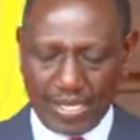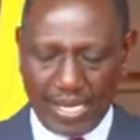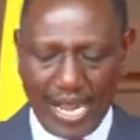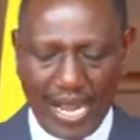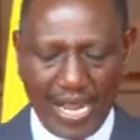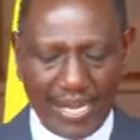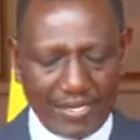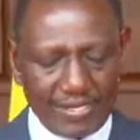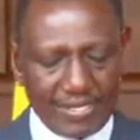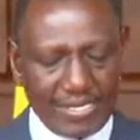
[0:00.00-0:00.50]

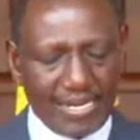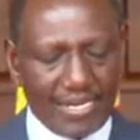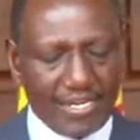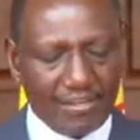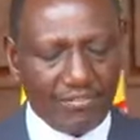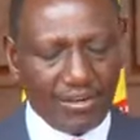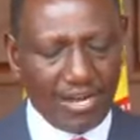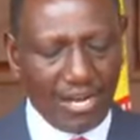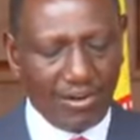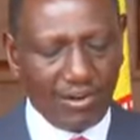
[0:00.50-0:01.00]
and
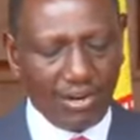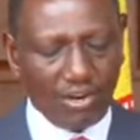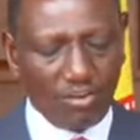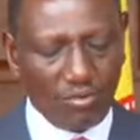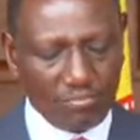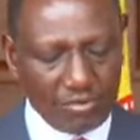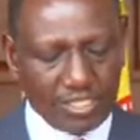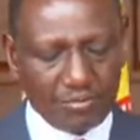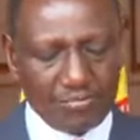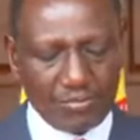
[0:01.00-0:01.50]
deliver our
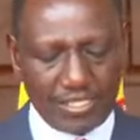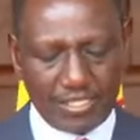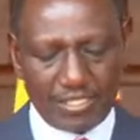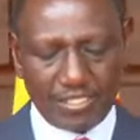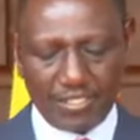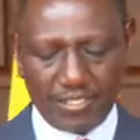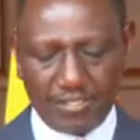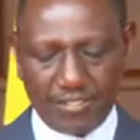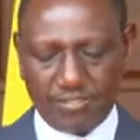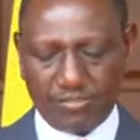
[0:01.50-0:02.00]

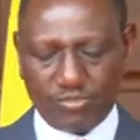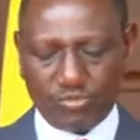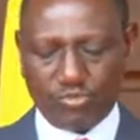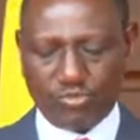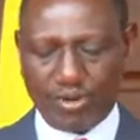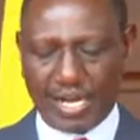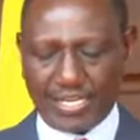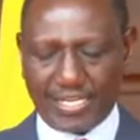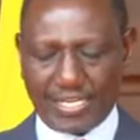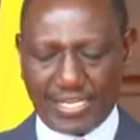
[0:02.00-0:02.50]
commitment to
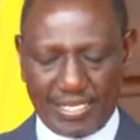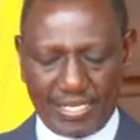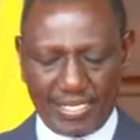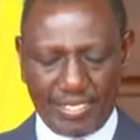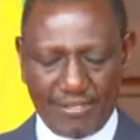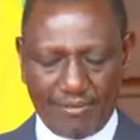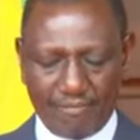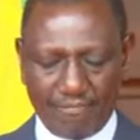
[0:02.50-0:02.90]
radically